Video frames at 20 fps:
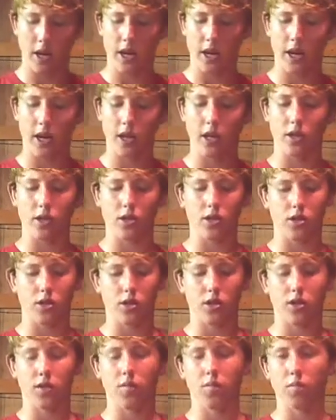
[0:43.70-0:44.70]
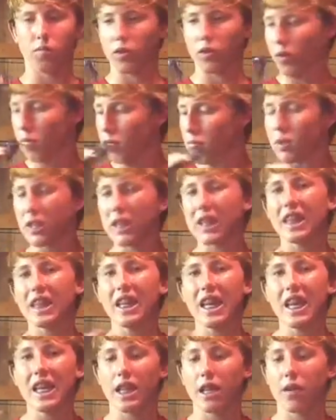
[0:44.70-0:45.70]
It is
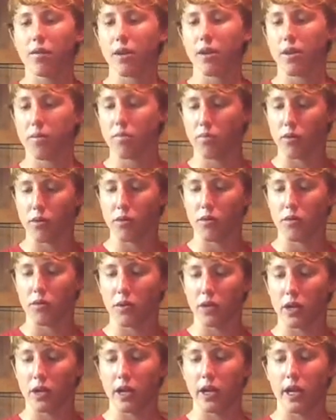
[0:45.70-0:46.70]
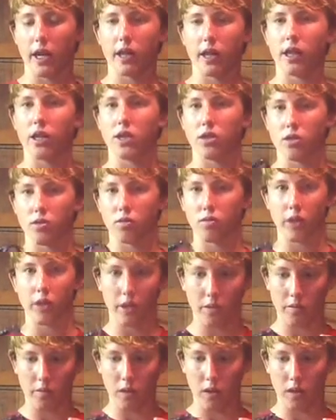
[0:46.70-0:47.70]
completely weed proof, unless you rig
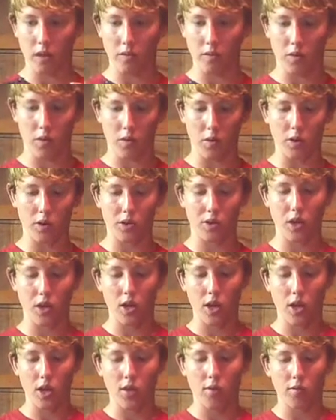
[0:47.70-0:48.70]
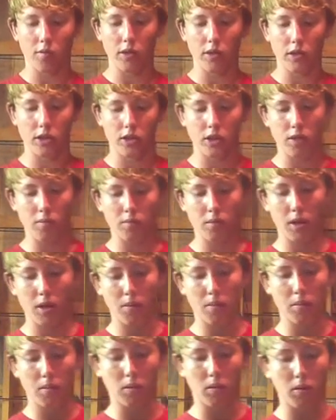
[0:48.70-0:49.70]
it wrong, of course. Which some
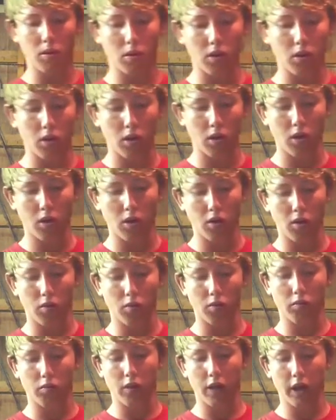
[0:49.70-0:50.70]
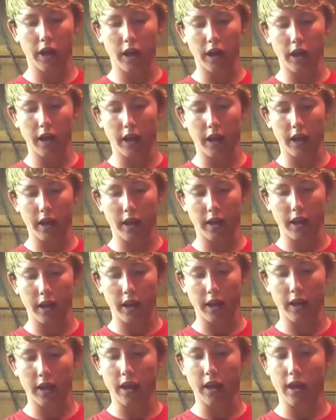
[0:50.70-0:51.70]
people rig it
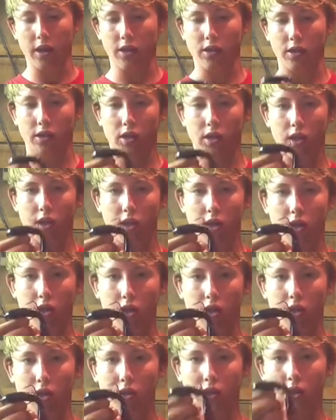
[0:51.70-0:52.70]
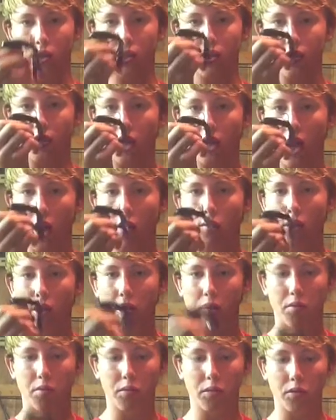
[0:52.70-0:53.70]
like this. This is not
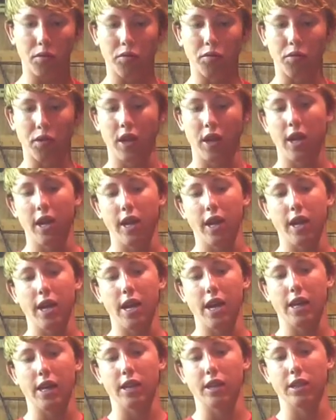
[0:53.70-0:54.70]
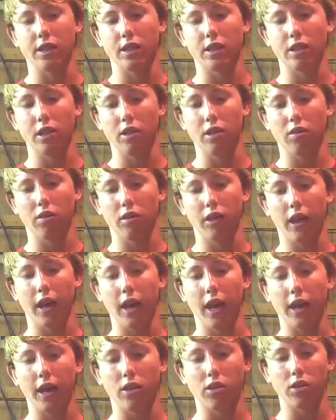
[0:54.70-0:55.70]
weed proof. It can still
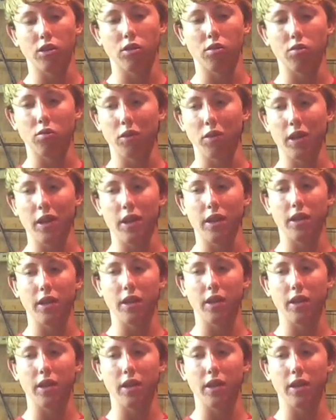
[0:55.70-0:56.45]
catch the weed.